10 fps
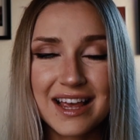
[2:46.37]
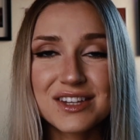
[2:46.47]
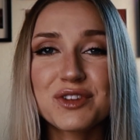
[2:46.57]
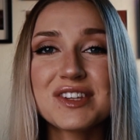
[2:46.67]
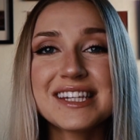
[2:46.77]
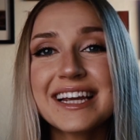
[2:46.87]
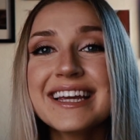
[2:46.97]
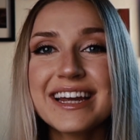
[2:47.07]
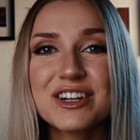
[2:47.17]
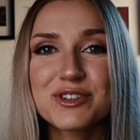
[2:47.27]
So the
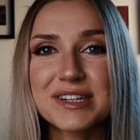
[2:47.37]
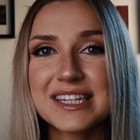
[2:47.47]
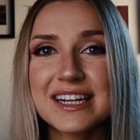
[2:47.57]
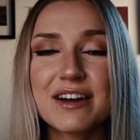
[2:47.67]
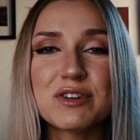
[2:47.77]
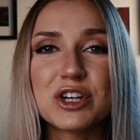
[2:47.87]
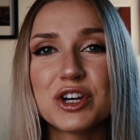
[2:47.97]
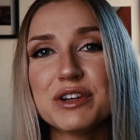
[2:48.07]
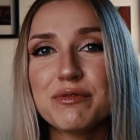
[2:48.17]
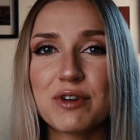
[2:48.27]
second characteristic of a
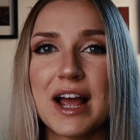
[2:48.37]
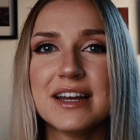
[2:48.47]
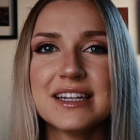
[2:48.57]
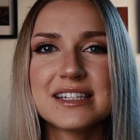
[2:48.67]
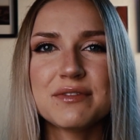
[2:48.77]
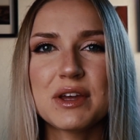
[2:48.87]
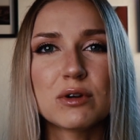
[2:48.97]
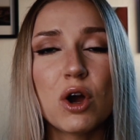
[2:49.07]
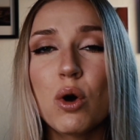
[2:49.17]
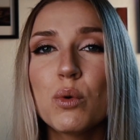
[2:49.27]
good friend is if they
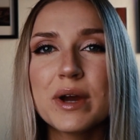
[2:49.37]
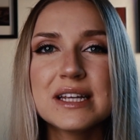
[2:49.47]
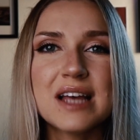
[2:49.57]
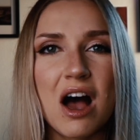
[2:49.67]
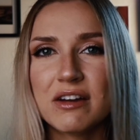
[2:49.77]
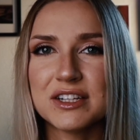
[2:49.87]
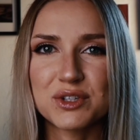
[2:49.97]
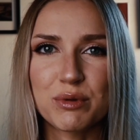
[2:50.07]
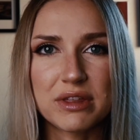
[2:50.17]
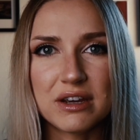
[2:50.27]
were always
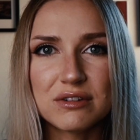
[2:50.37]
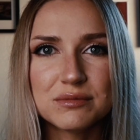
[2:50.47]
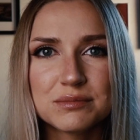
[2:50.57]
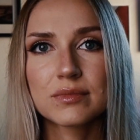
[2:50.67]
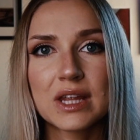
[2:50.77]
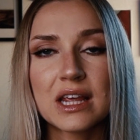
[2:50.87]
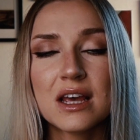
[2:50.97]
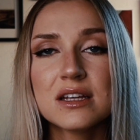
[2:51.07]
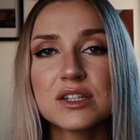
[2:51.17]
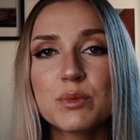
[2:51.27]
honest with you.
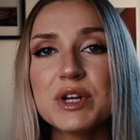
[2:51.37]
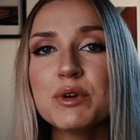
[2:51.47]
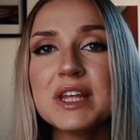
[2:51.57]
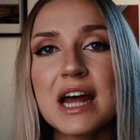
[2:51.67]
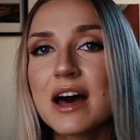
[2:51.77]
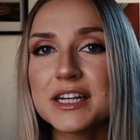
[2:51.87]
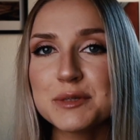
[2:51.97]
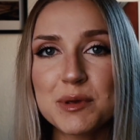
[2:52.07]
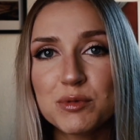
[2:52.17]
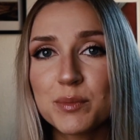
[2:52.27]
So we know that
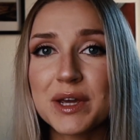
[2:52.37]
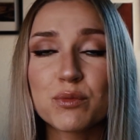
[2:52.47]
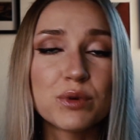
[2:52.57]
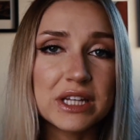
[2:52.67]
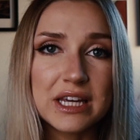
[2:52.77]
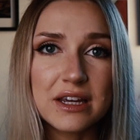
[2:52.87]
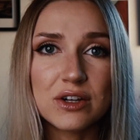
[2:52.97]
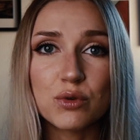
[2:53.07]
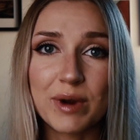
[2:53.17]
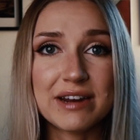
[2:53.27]
honest people make
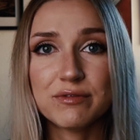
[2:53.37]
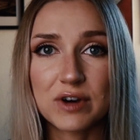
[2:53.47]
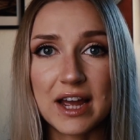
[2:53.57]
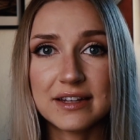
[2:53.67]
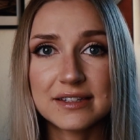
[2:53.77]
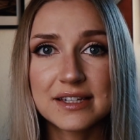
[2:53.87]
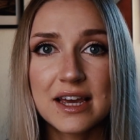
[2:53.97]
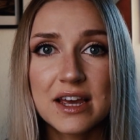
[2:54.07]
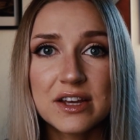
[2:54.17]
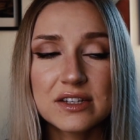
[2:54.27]
really great friends.
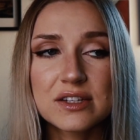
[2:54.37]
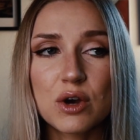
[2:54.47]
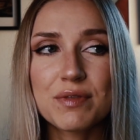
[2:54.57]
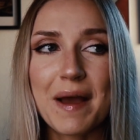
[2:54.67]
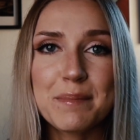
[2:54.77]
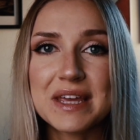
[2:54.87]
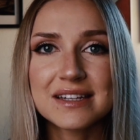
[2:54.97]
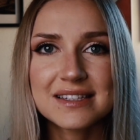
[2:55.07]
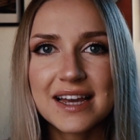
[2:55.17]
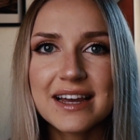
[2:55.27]
So that being
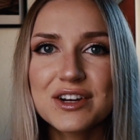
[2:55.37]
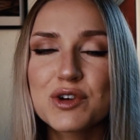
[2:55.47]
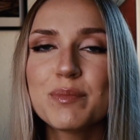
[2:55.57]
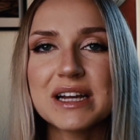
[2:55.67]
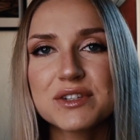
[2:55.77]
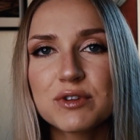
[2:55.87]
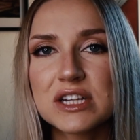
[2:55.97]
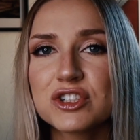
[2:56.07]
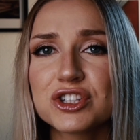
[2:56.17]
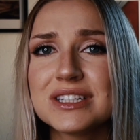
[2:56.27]
said, your best
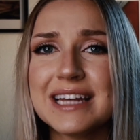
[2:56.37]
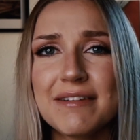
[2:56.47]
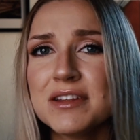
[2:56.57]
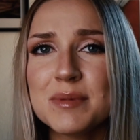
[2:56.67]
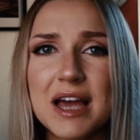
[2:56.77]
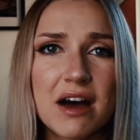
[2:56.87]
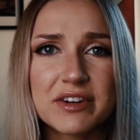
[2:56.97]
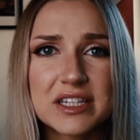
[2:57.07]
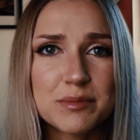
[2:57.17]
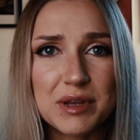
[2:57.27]
friends should definitely be
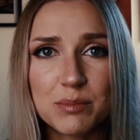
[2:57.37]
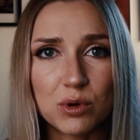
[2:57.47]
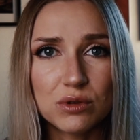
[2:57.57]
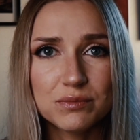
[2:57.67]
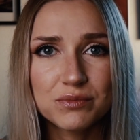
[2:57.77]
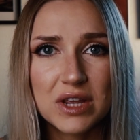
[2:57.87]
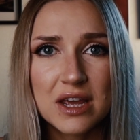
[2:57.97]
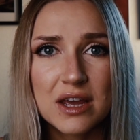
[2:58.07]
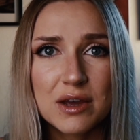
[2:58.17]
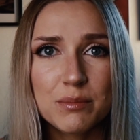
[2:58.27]
honest people,
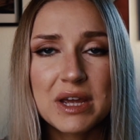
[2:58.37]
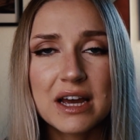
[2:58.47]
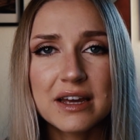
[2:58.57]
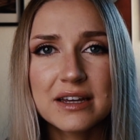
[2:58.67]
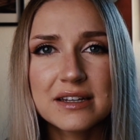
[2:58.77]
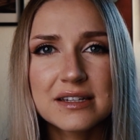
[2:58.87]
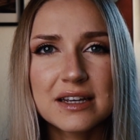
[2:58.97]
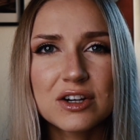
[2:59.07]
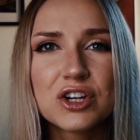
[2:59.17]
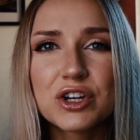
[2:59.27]
because
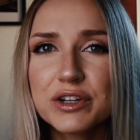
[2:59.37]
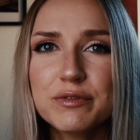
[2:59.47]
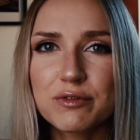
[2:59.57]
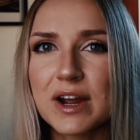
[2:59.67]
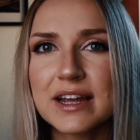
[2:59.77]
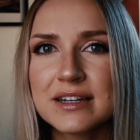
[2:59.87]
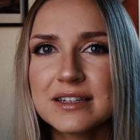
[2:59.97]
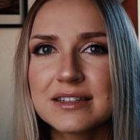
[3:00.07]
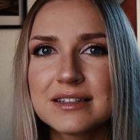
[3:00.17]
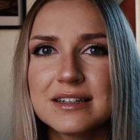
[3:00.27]
a good
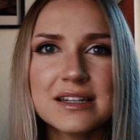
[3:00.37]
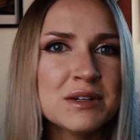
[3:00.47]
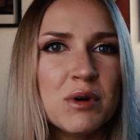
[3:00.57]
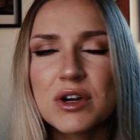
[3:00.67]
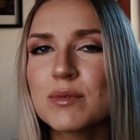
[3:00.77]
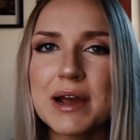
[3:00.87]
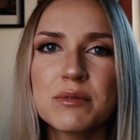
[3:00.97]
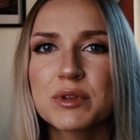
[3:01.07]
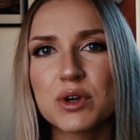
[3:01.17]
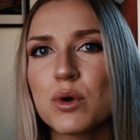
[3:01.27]
friend doesn't walk around with the